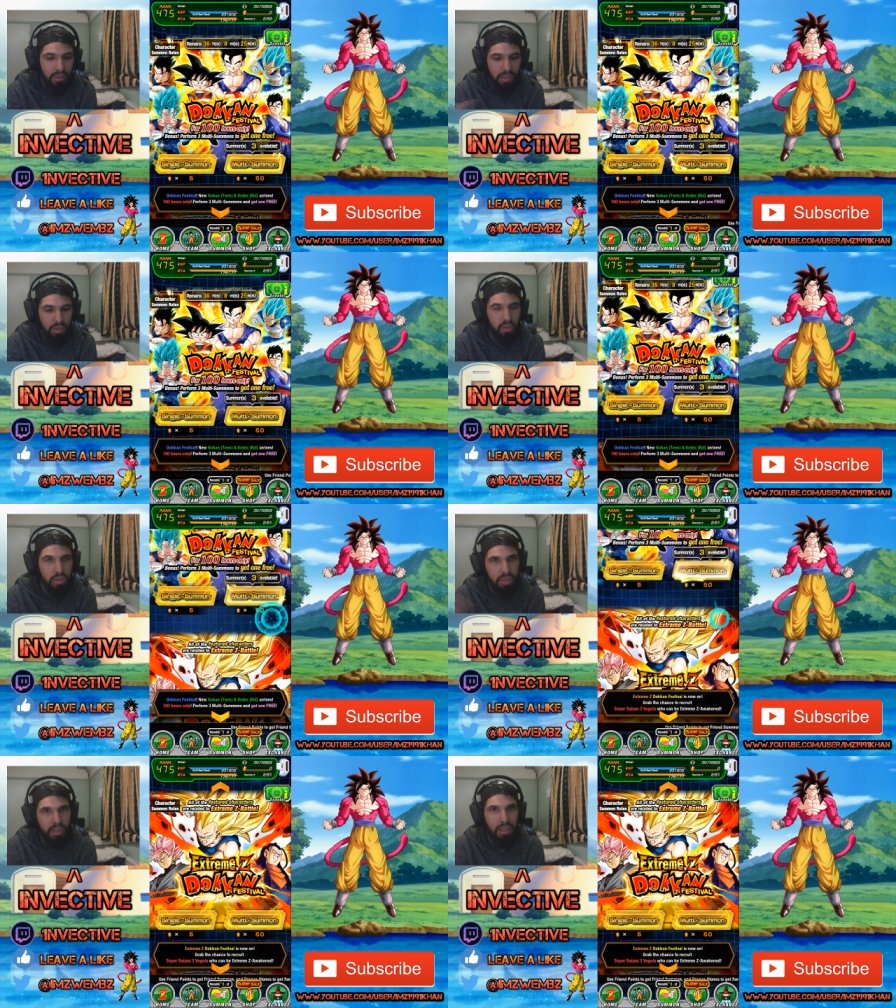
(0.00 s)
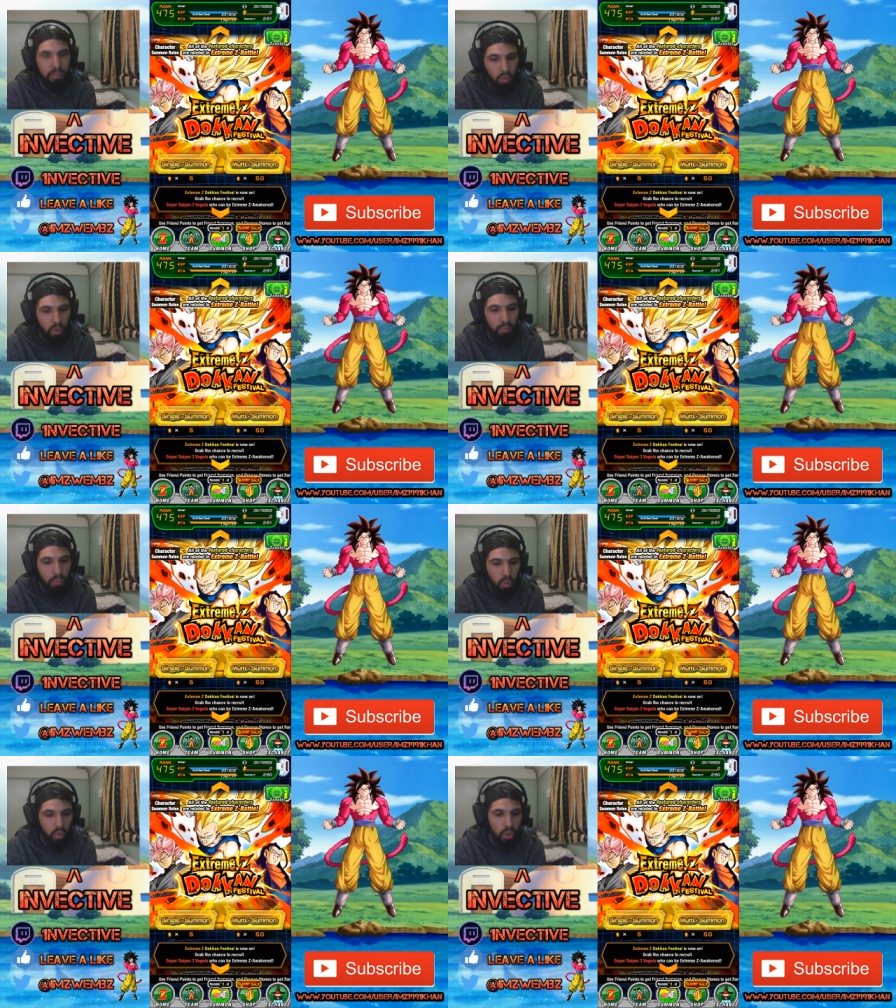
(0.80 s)
There's constantly more and
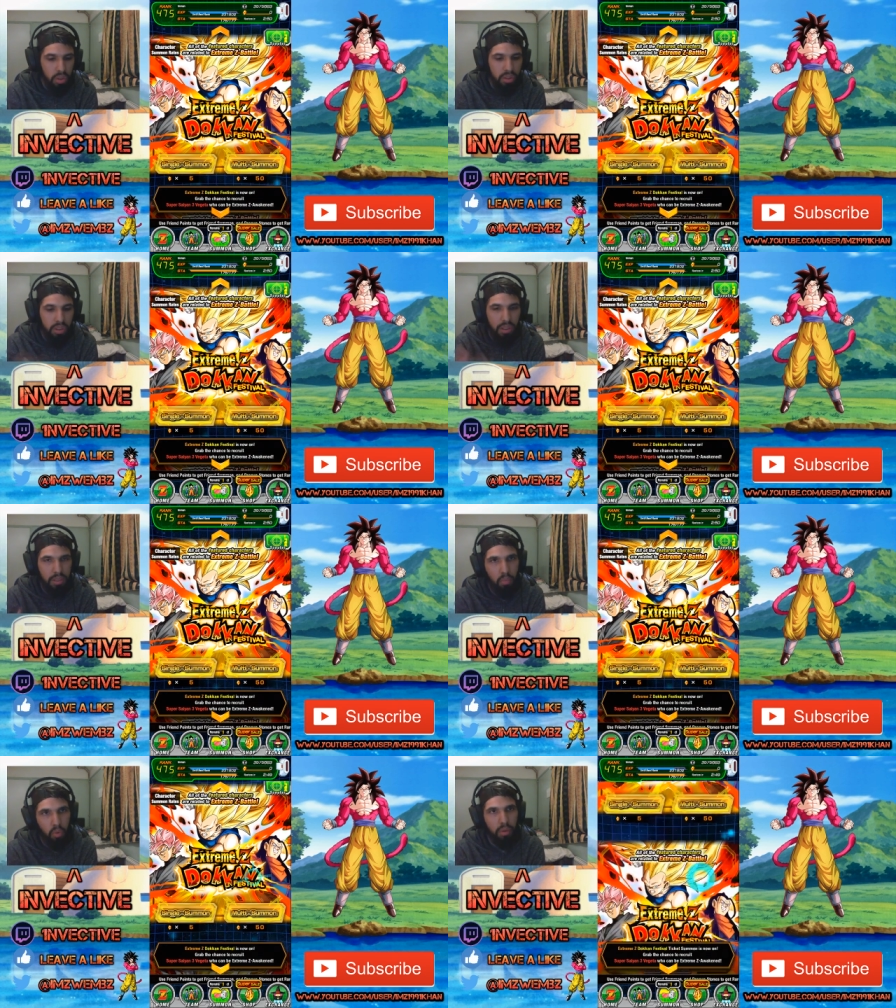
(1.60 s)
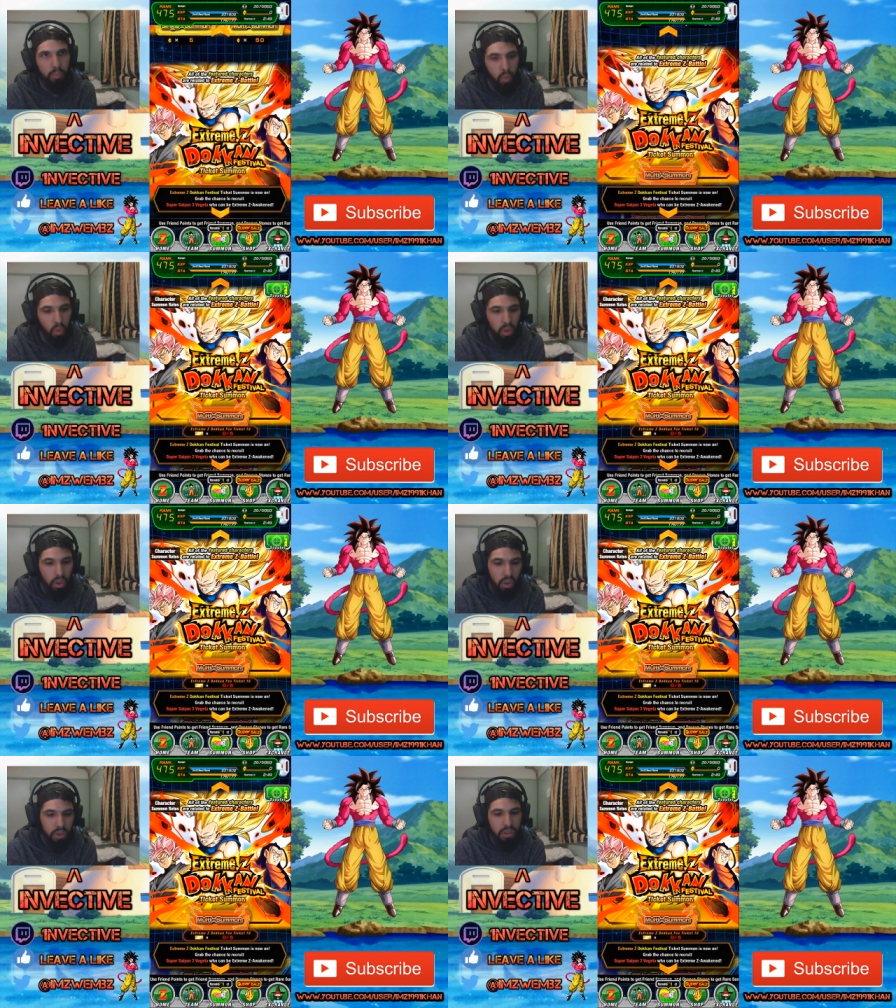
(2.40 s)
more, constantly more and more,
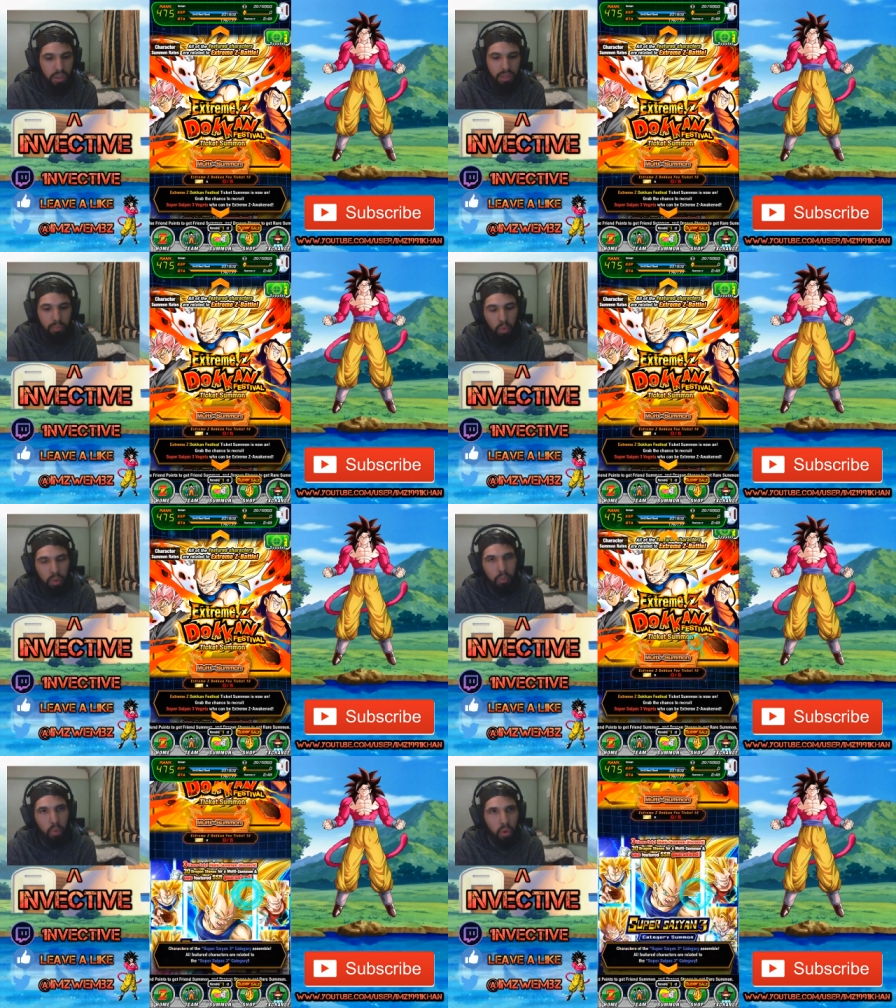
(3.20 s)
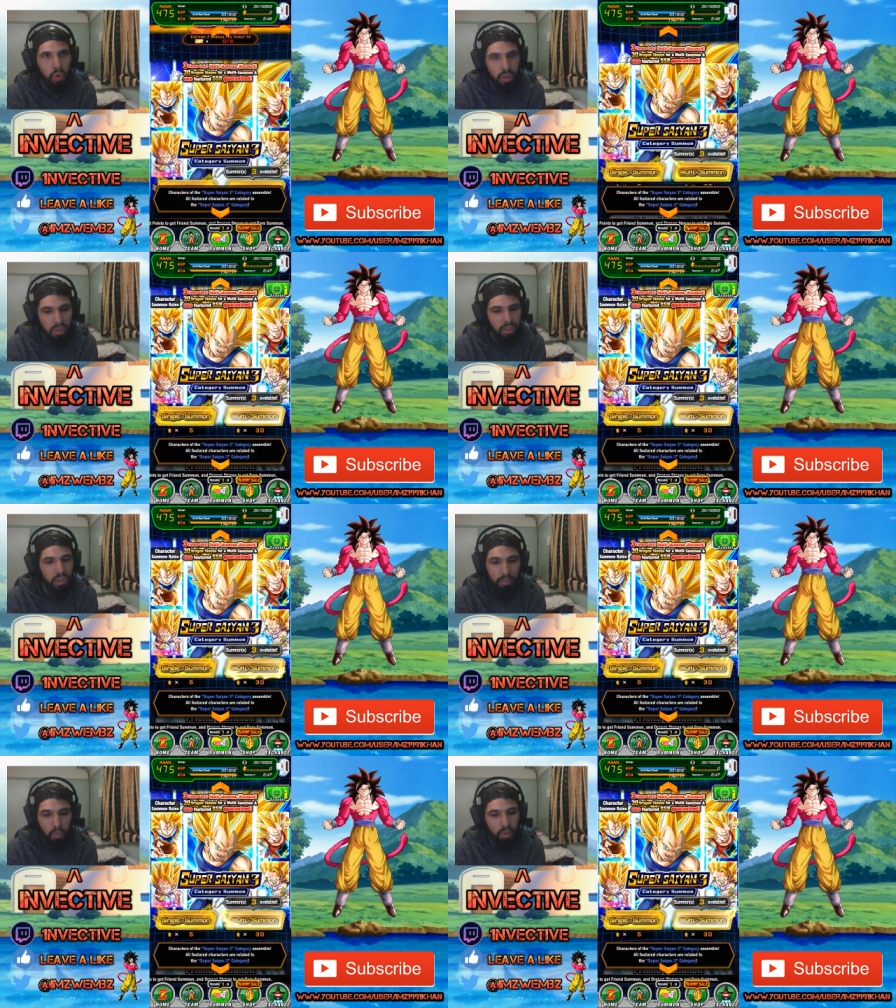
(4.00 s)
constantly more and more,
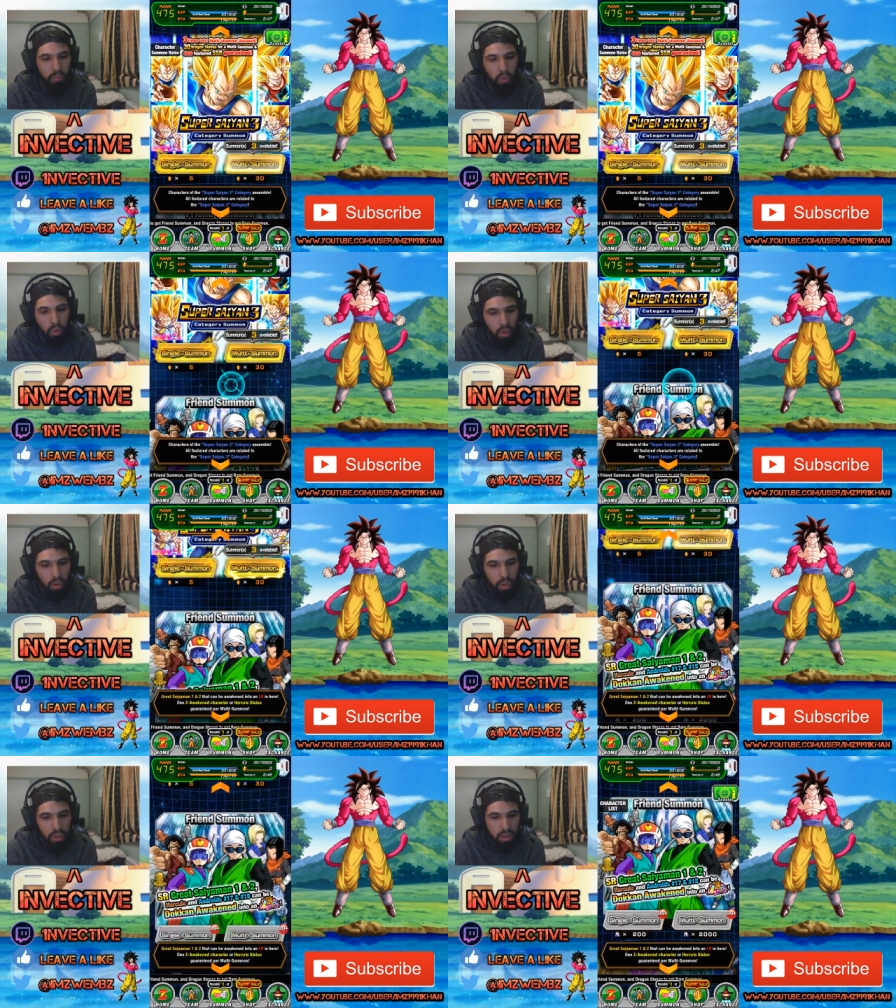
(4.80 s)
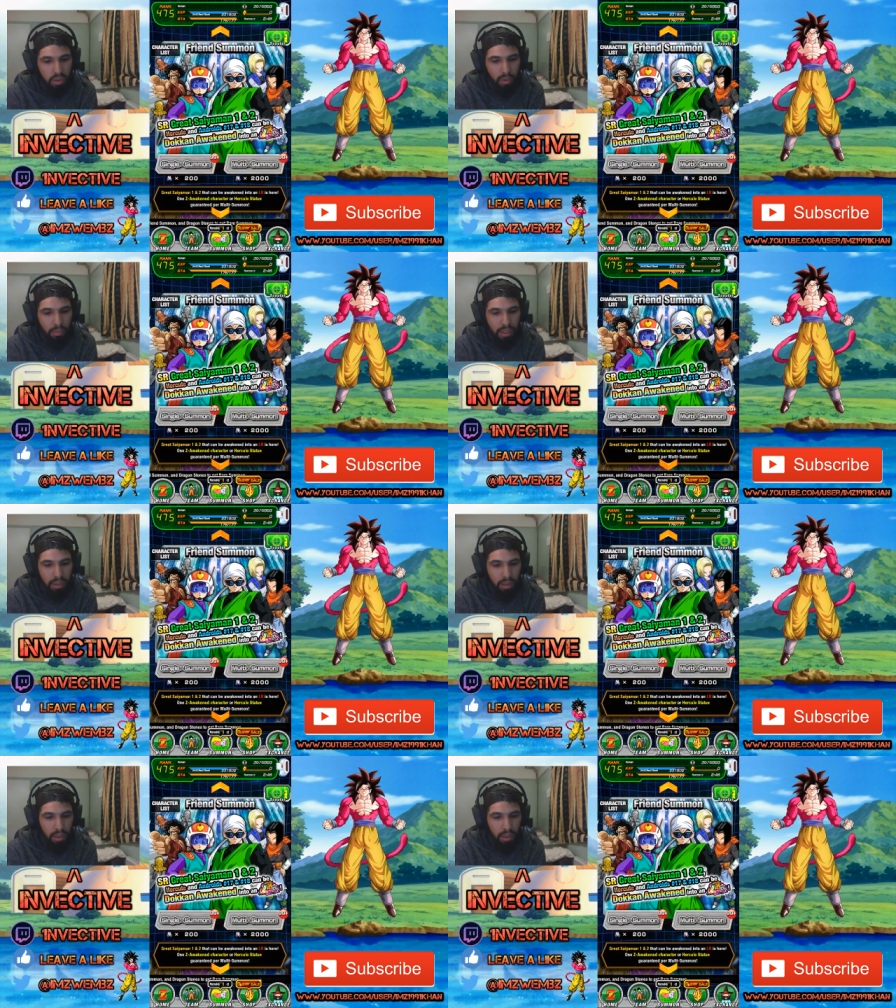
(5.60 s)
constantly more and more. You see what I mean?